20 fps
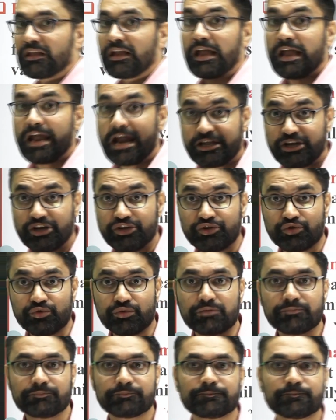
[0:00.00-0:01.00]
attitude,
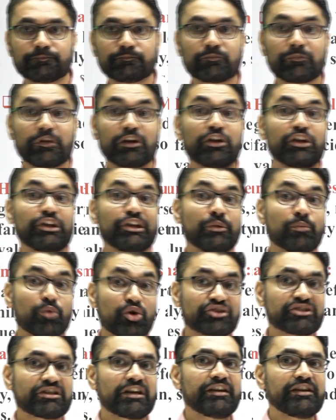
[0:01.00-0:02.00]

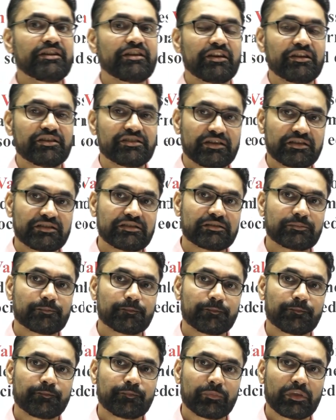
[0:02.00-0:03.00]
emotional intelligence,
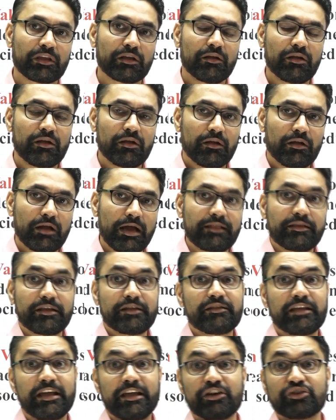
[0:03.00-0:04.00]
and
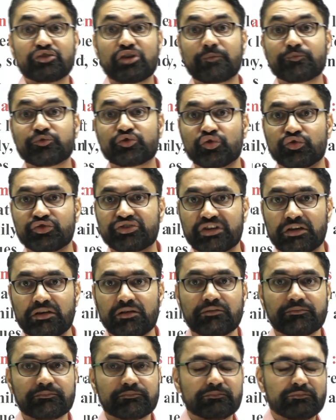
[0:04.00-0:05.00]
then theories of
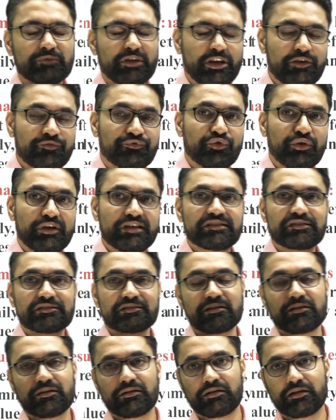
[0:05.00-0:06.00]
social influence
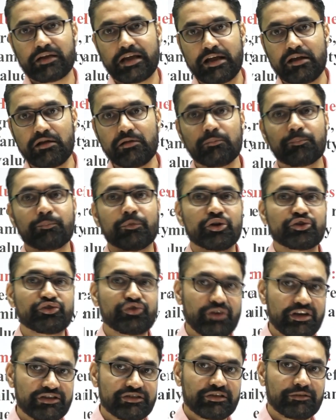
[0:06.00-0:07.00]
and
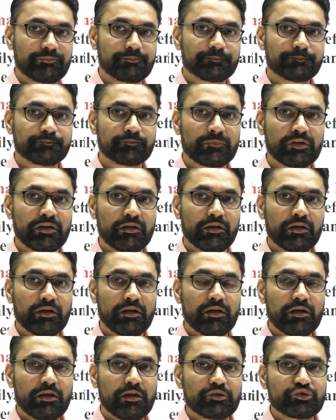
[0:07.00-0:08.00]
persuasion.
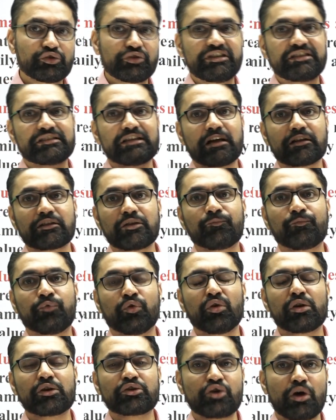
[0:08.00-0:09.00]
So these are the
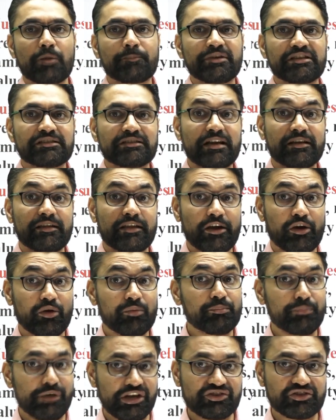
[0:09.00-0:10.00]
4 topics that they have
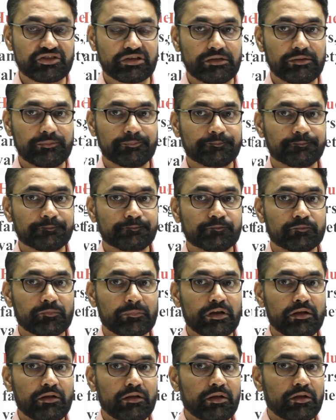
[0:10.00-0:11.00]
mentioned.
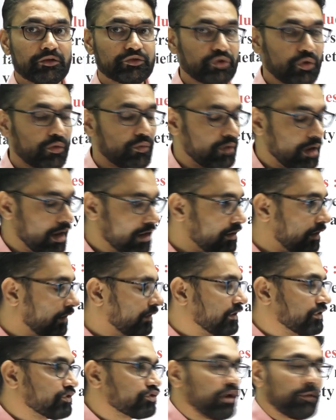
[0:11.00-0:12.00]
So under
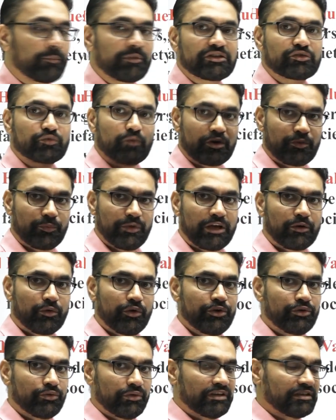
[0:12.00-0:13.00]
these topics, what we are
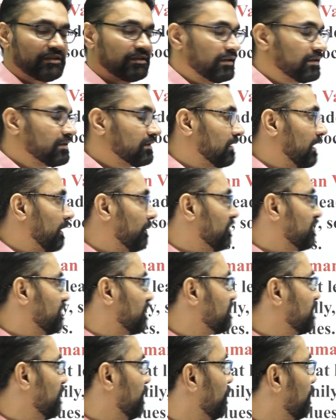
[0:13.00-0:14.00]
going to discuss, I will
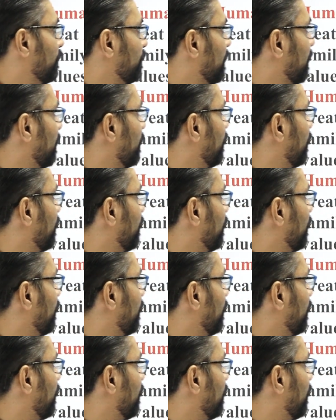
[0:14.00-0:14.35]
just give you the